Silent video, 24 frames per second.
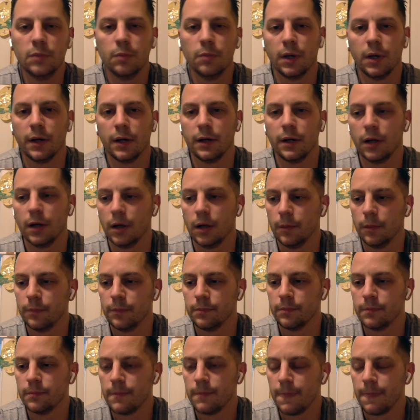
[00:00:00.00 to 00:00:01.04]
But
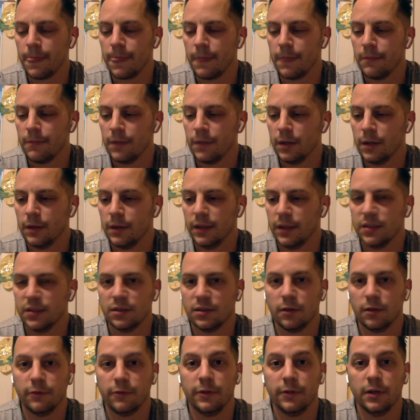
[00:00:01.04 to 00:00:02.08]
they
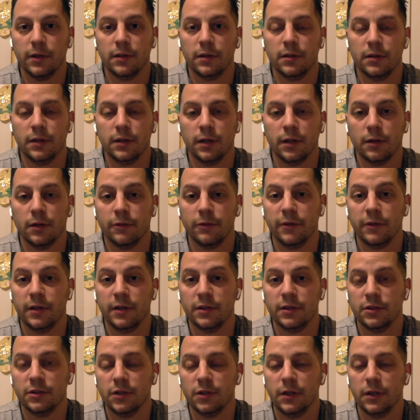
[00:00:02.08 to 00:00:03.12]
still fit
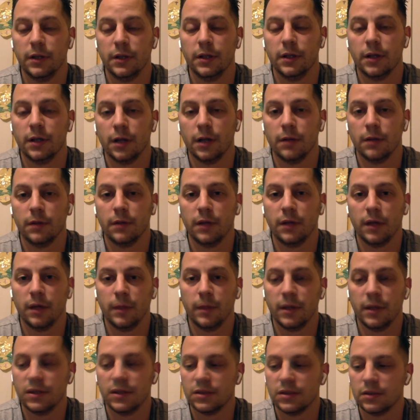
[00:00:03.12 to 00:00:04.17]
into the
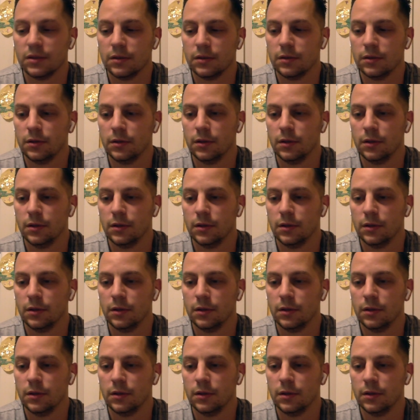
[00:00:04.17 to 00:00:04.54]
gimmicks.